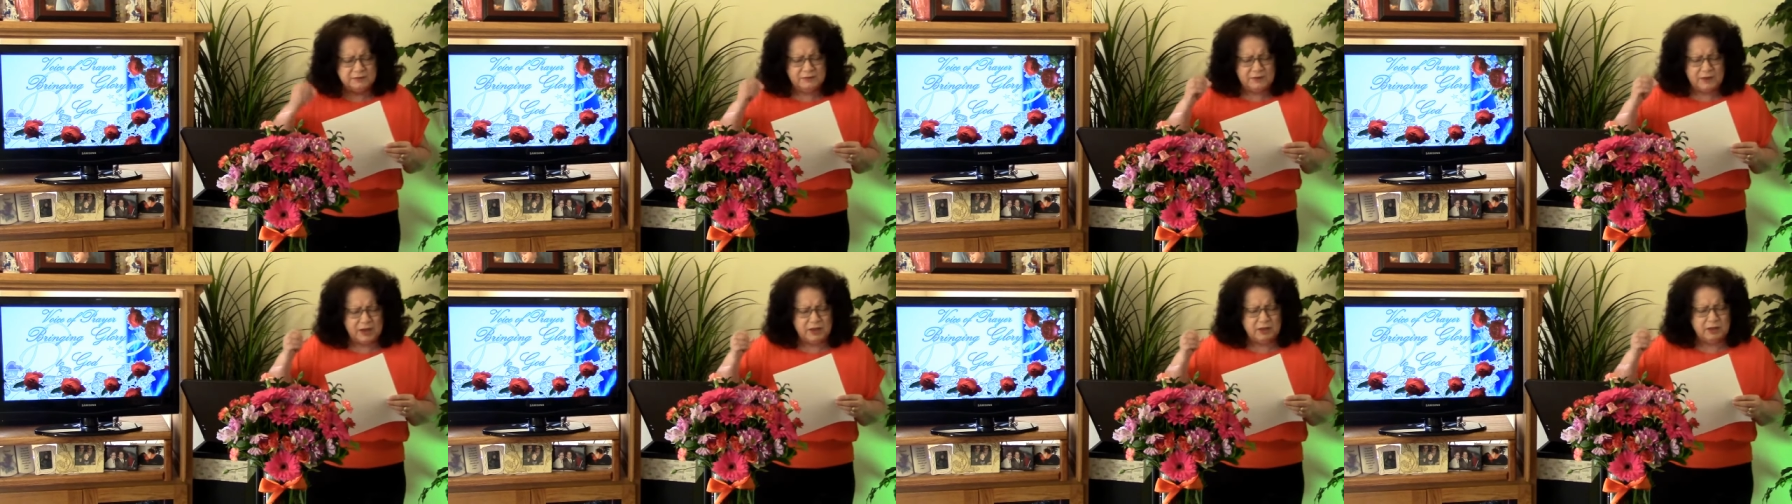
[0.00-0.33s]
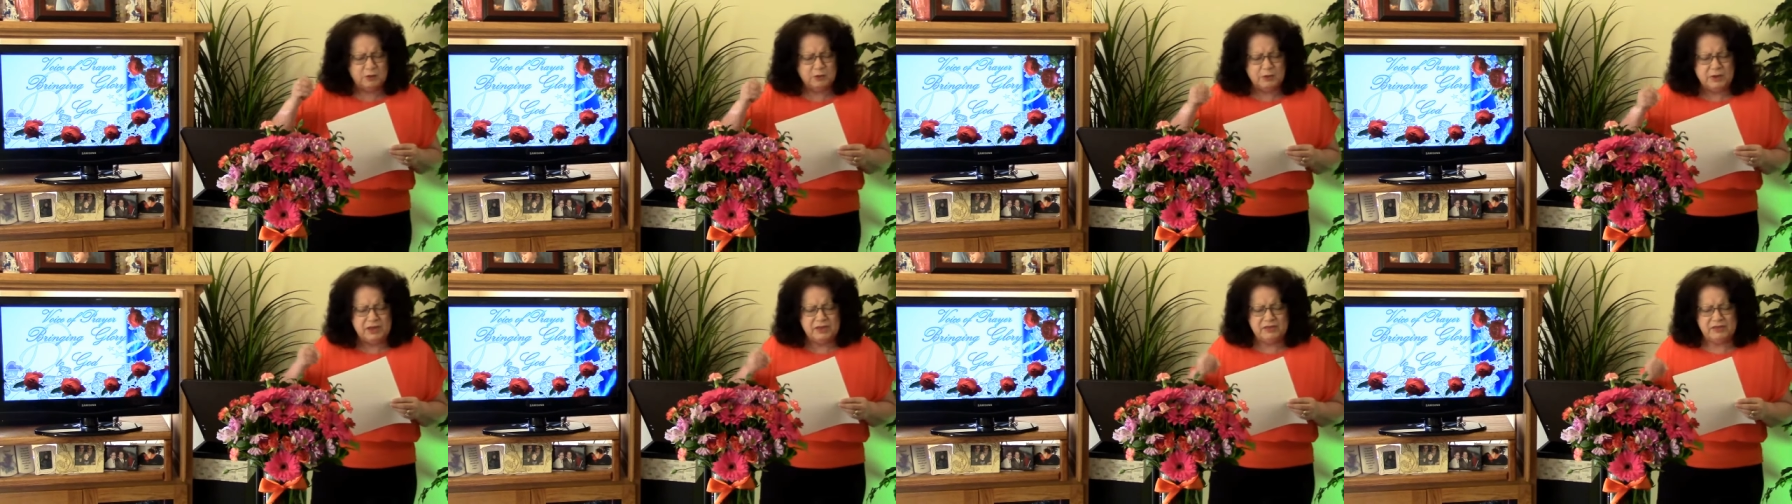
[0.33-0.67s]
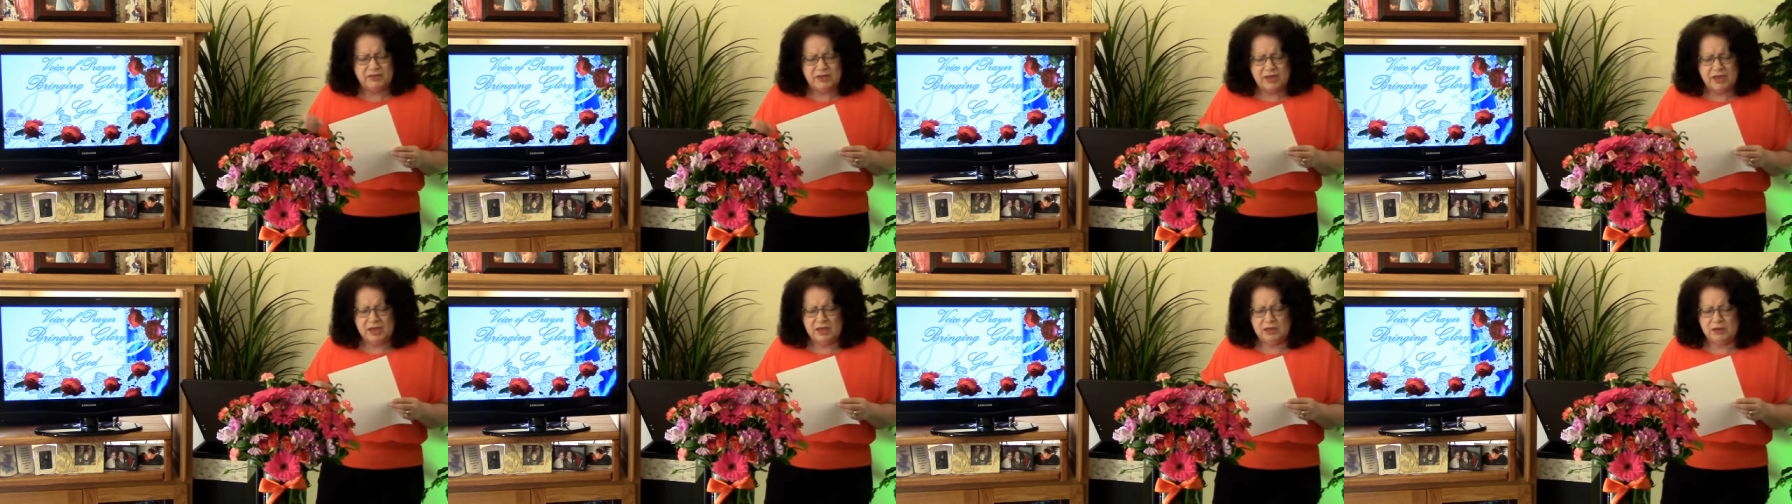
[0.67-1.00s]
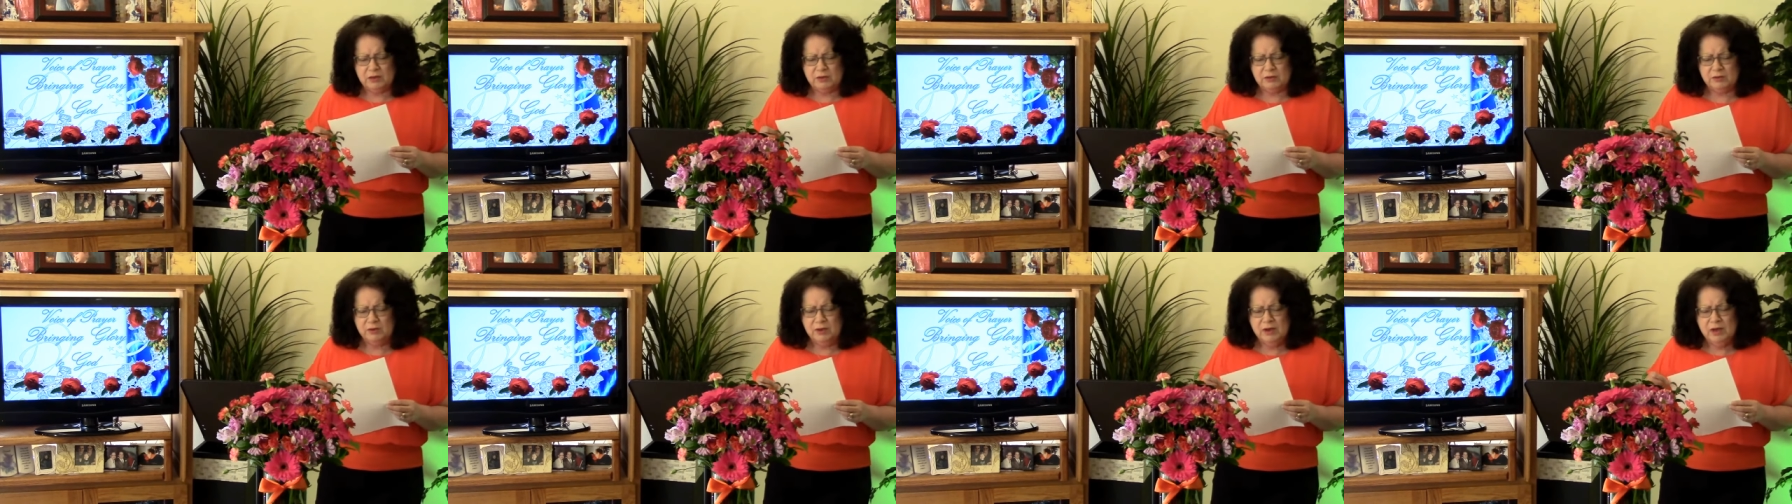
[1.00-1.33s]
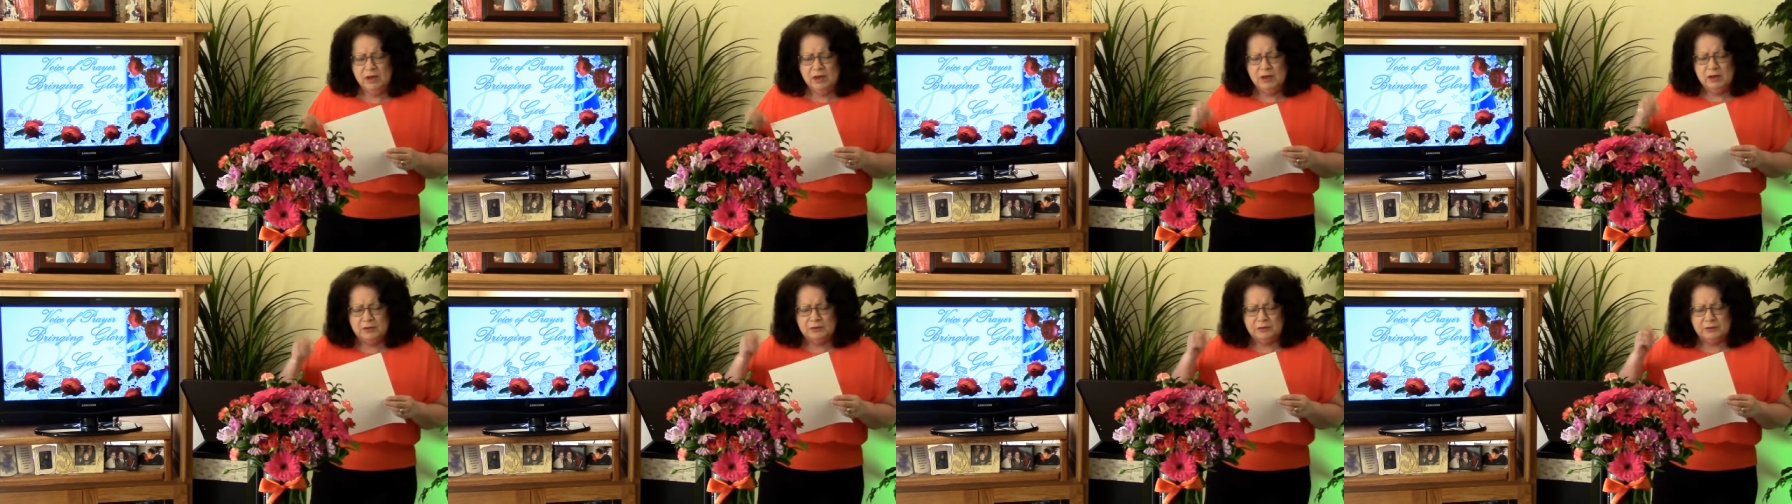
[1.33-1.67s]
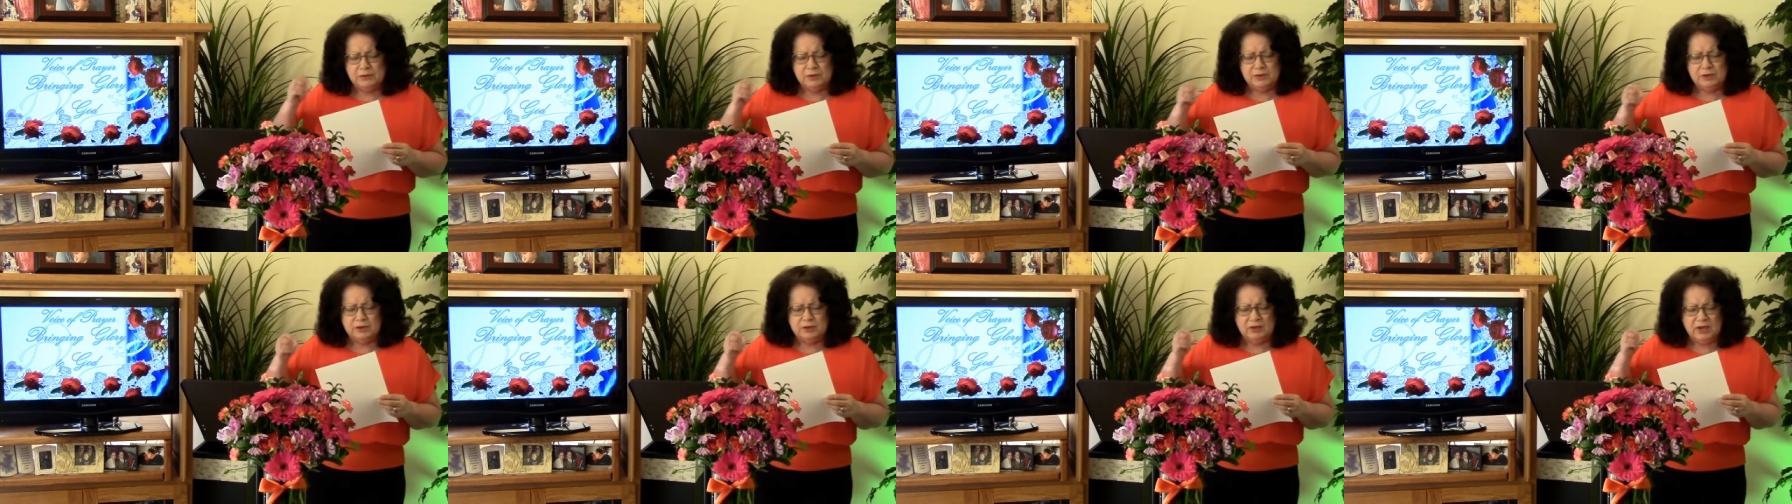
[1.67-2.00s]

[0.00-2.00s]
Father, we thank you for the